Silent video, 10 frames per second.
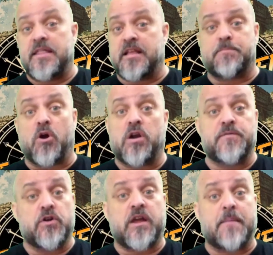part of
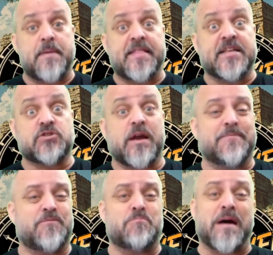your campaign, that's great.
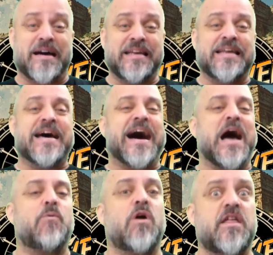Mine,
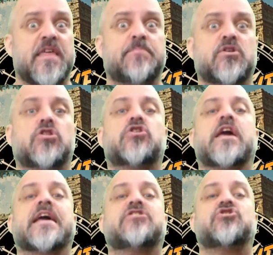I wanted them to look
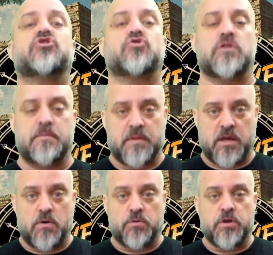extremely
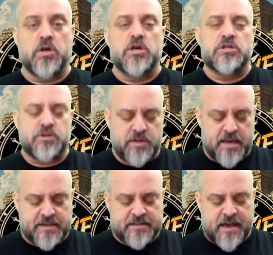old. So
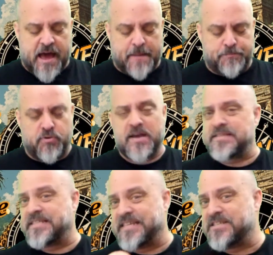yes, I
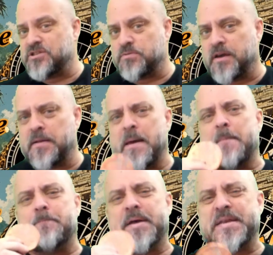pressed into it,
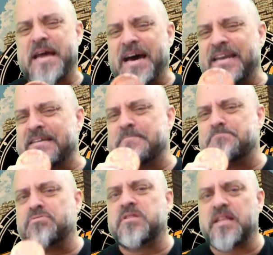but not
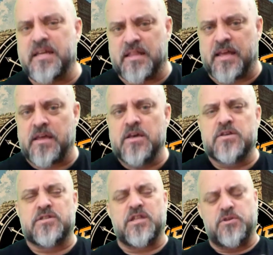completely,
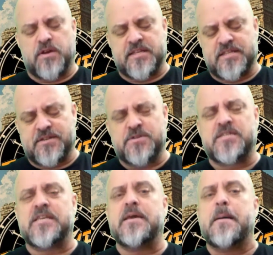so that you could still
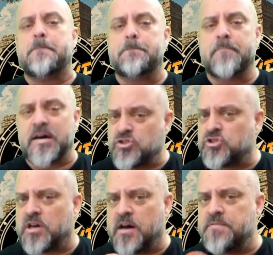see much
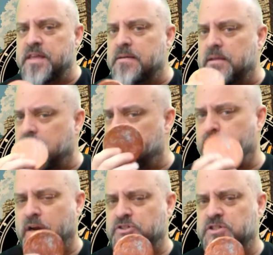of the
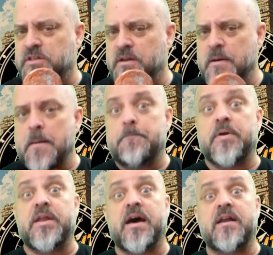impression, but
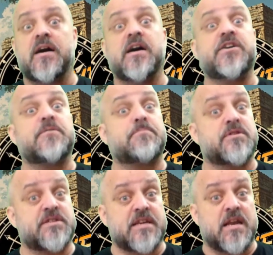not
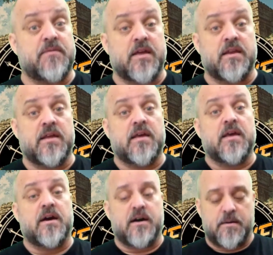100% of
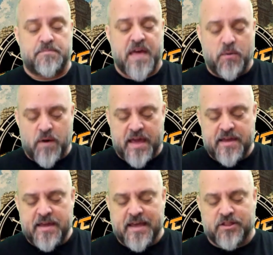it. That way,
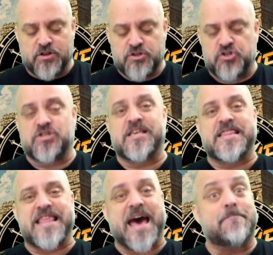it looks
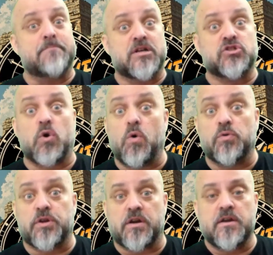just that much
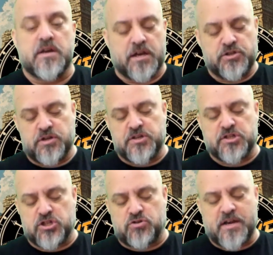older, because you can
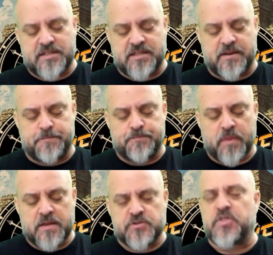distress it
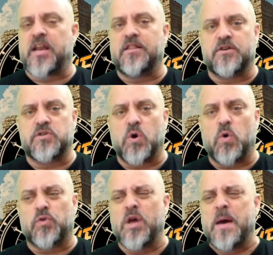so that it looks
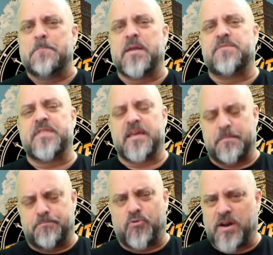old. But if the
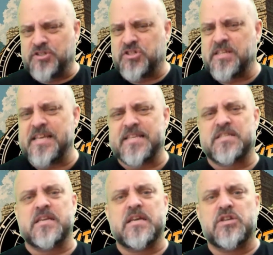impression
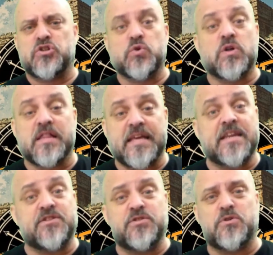is too clean
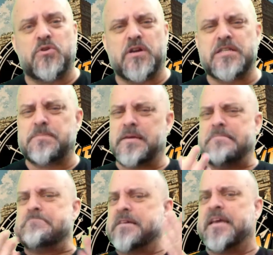and too crisp,
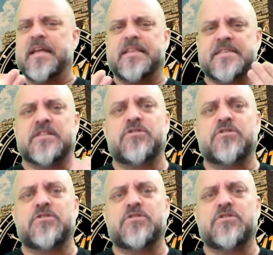it doesn't